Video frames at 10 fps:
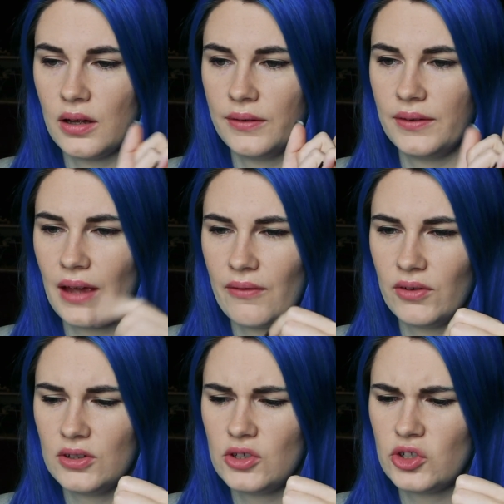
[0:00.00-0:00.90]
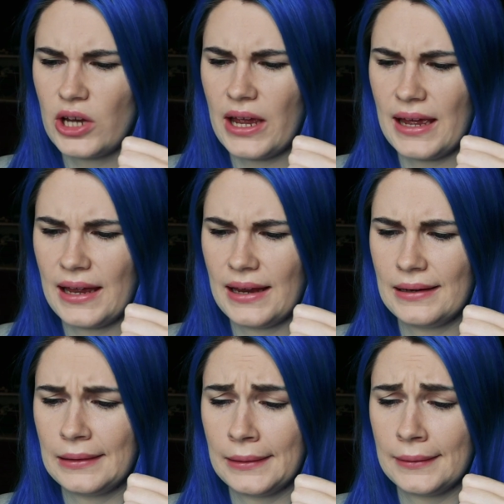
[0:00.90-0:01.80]
Savage
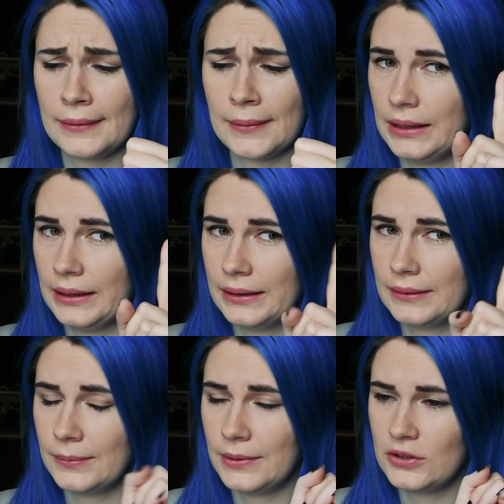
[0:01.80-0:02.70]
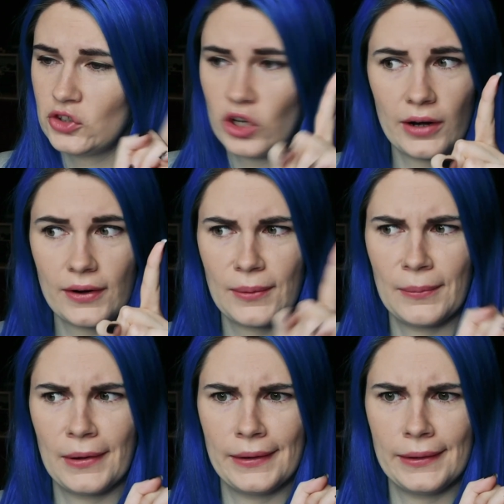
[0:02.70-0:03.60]
and let me check
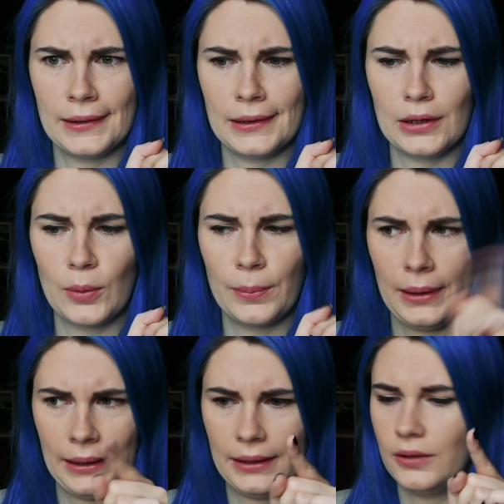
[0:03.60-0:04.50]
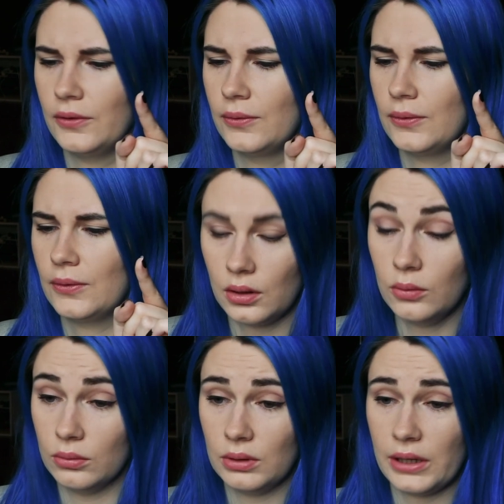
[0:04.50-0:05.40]
my playlist.
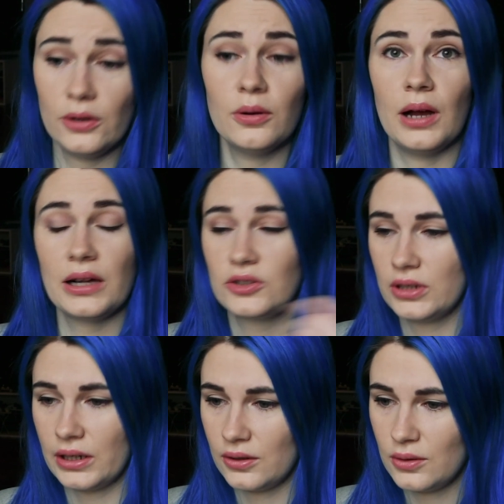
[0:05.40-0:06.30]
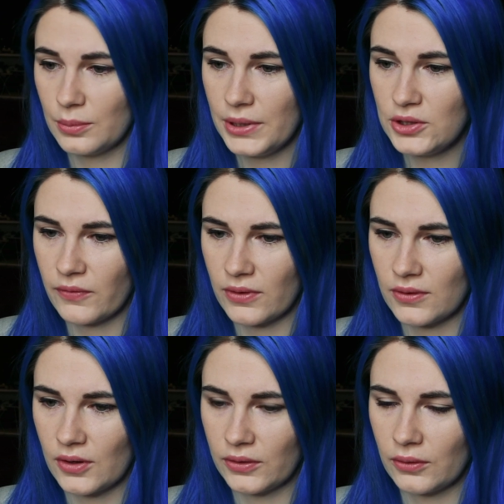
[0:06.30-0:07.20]
Oh, I know a bunch of the
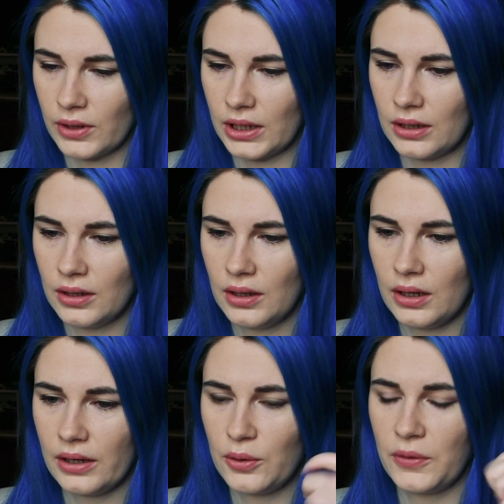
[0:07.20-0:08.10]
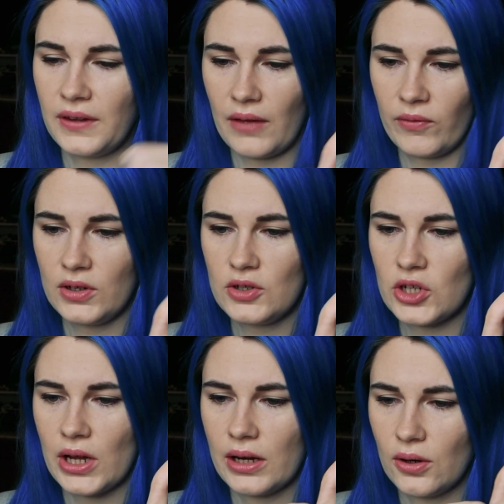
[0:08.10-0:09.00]
songs already. I know
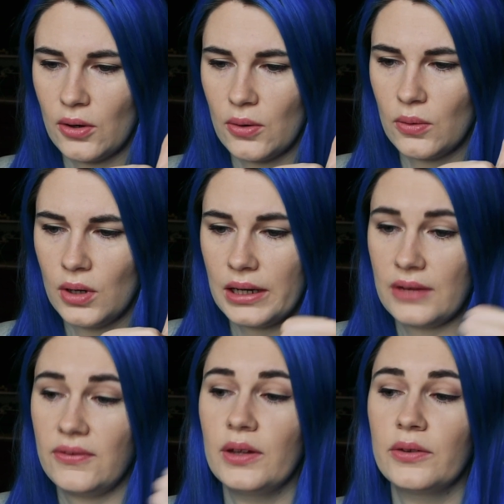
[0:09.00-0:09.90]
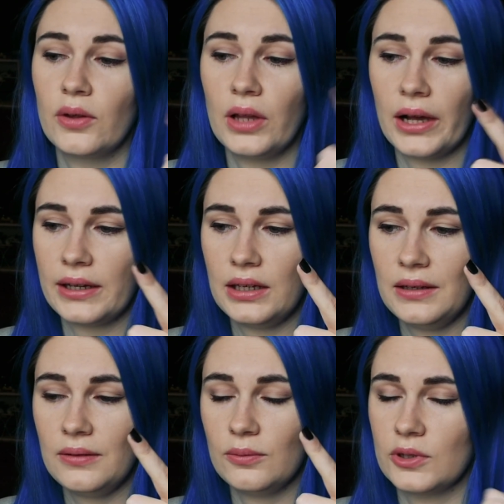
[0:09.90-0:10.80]
Savage, I know I Feel So
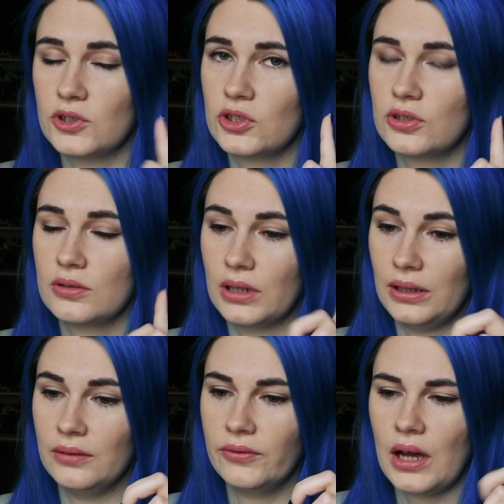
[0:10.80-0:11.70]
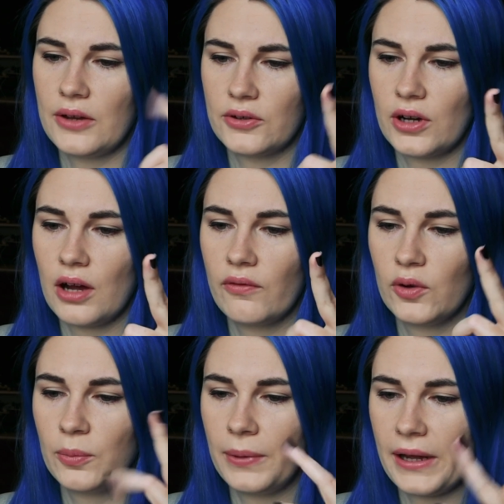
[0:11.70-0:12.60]
Lucky, which I love,
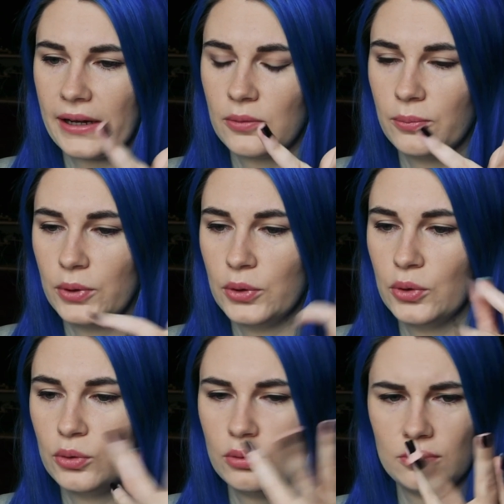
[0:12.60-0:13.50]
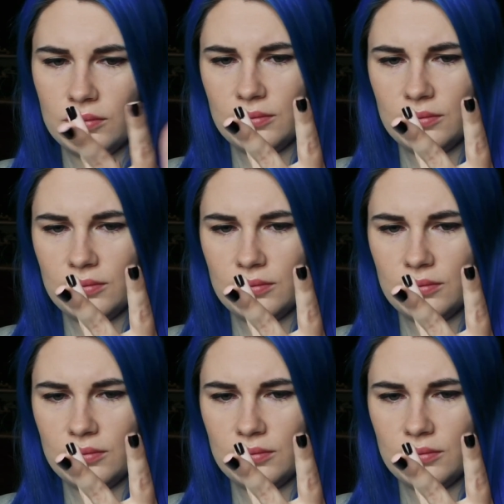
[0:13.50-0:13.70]
Undercover, Black and Blue,